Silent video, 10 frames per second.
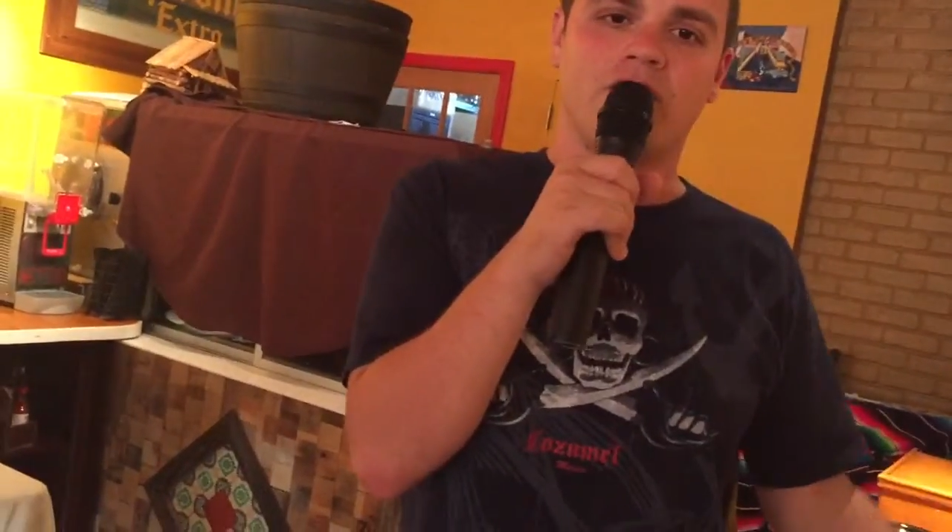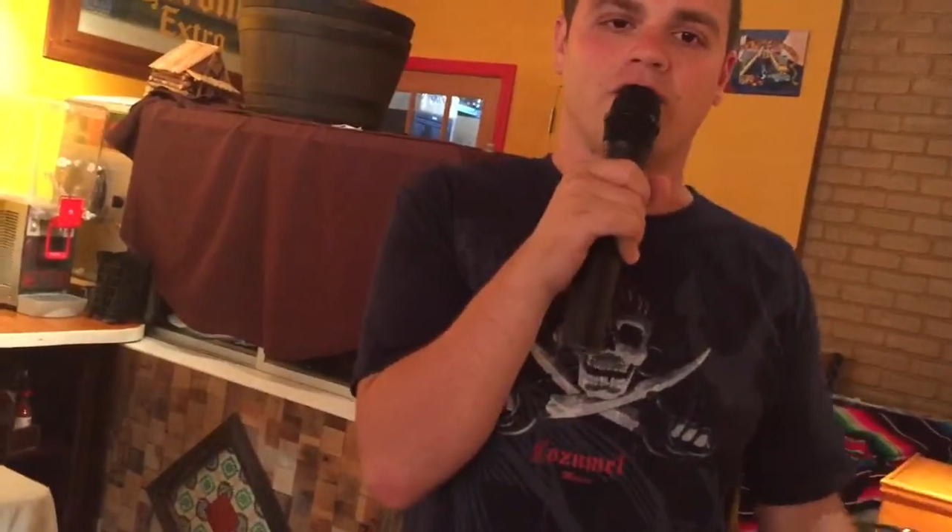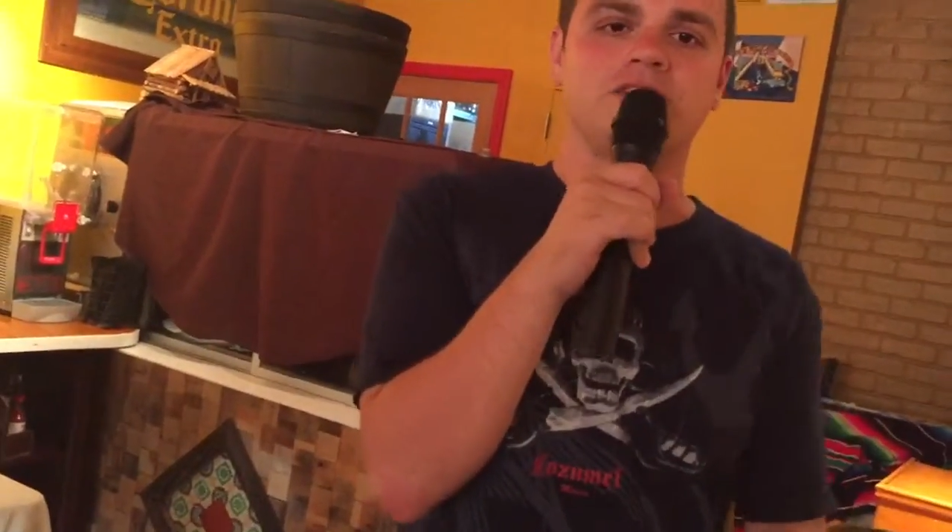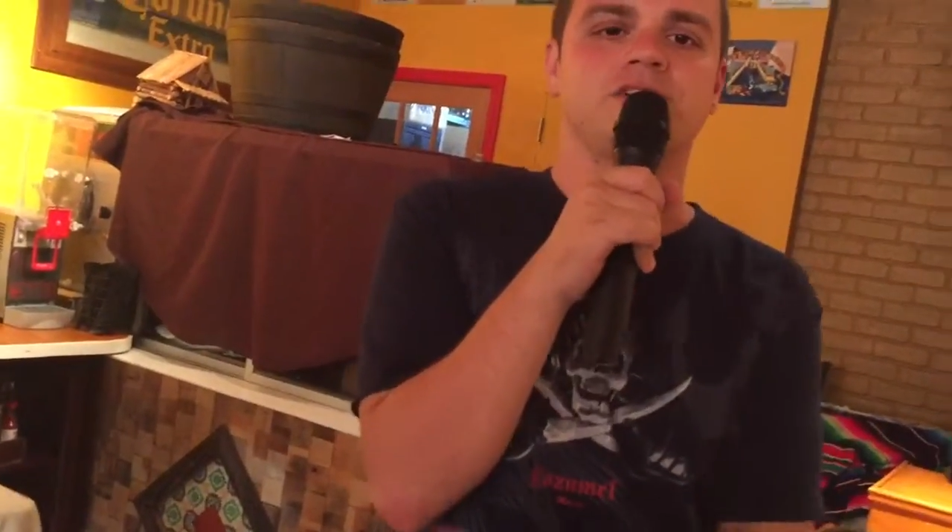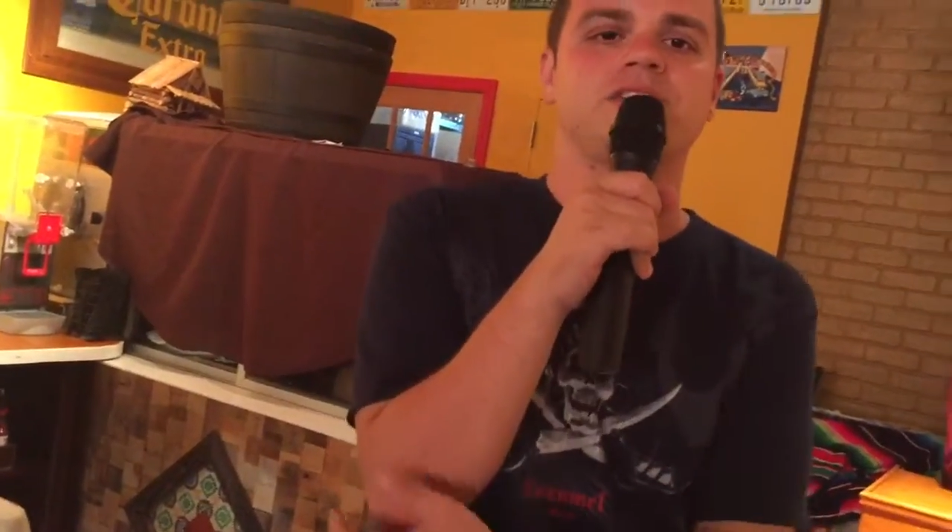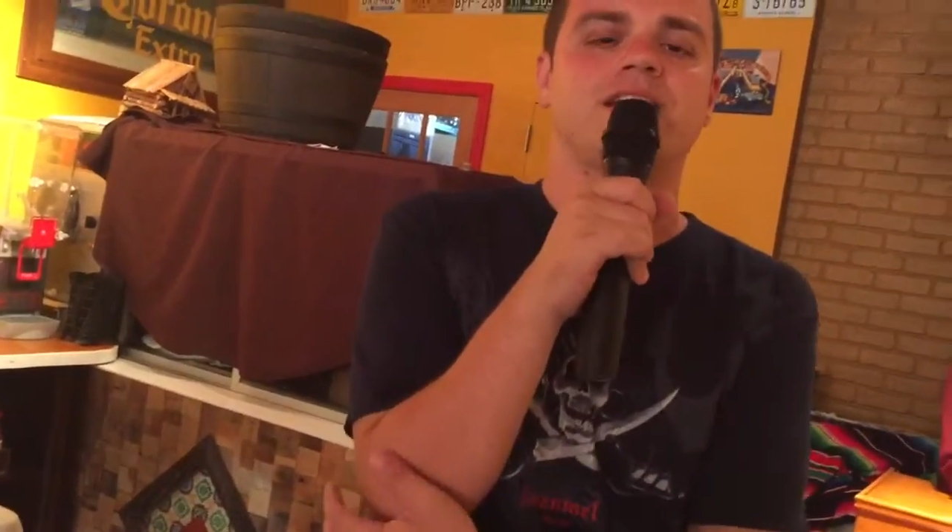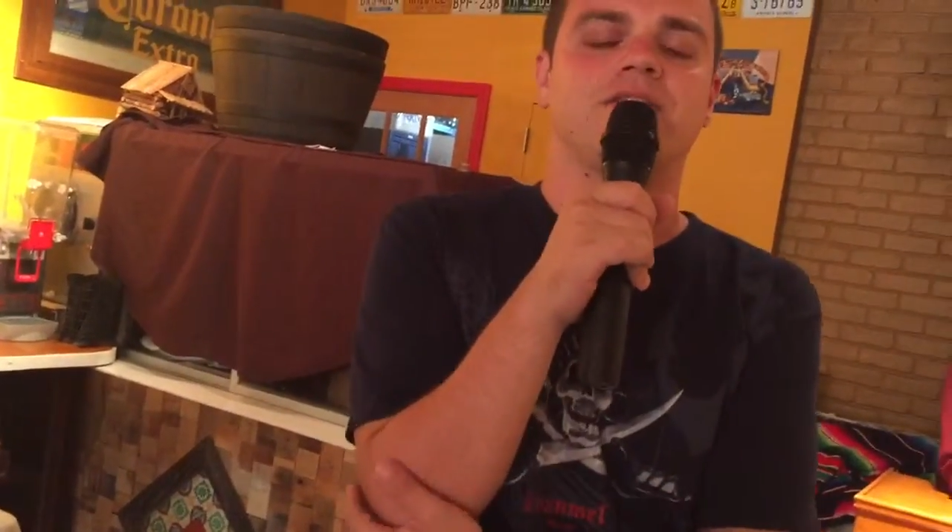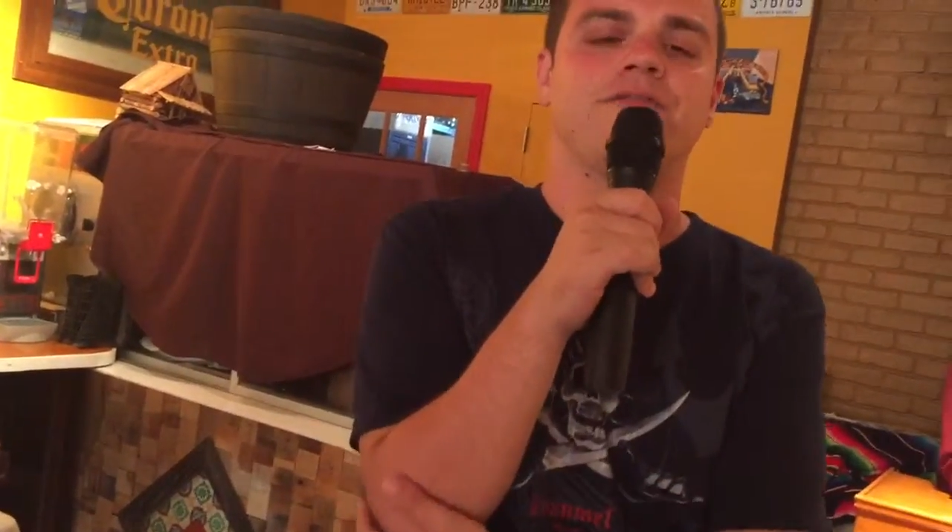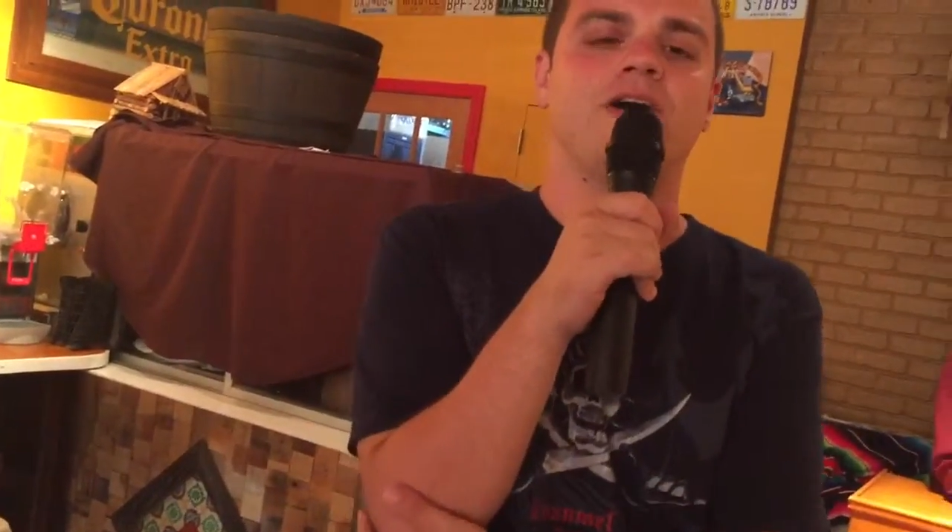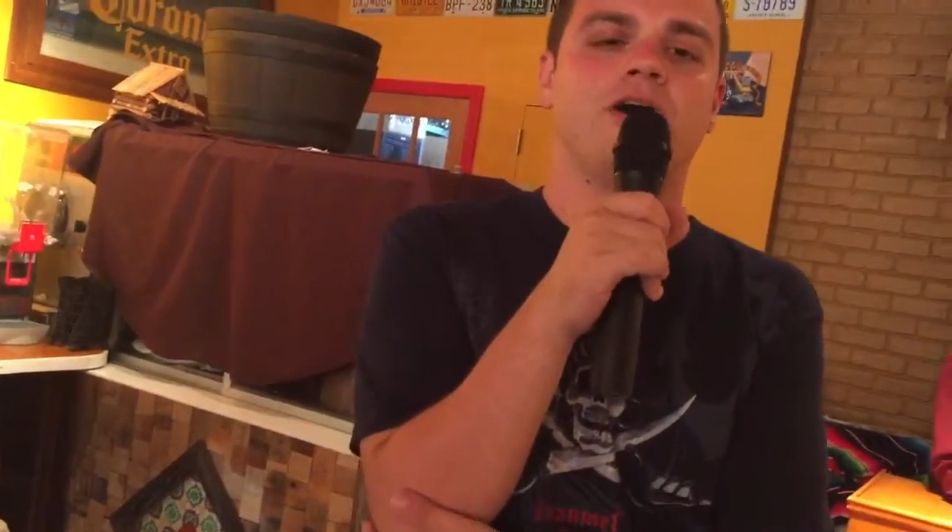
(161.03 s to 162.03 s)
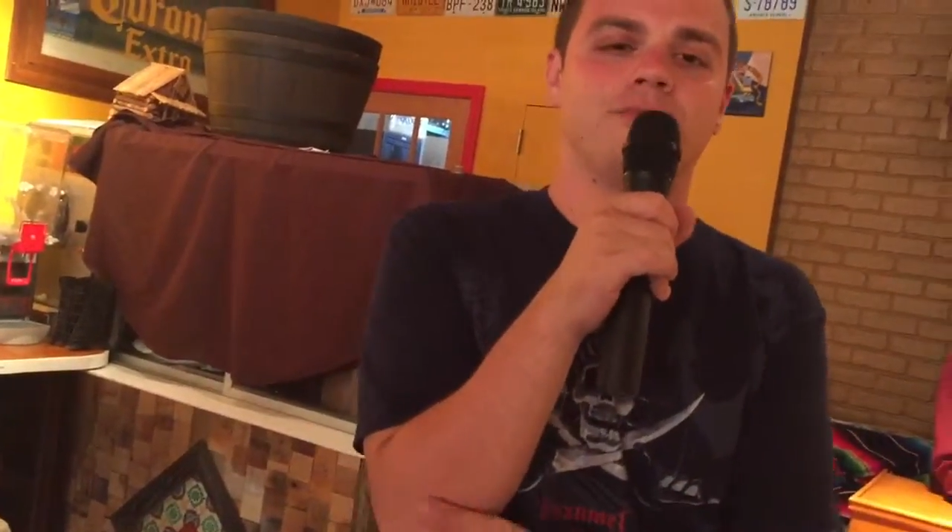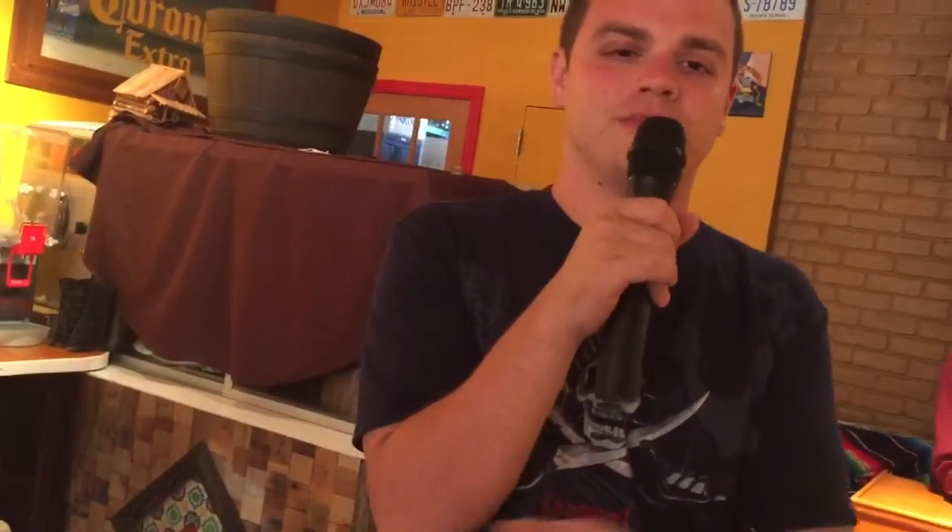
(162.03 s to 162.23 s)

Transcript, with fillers: original second film,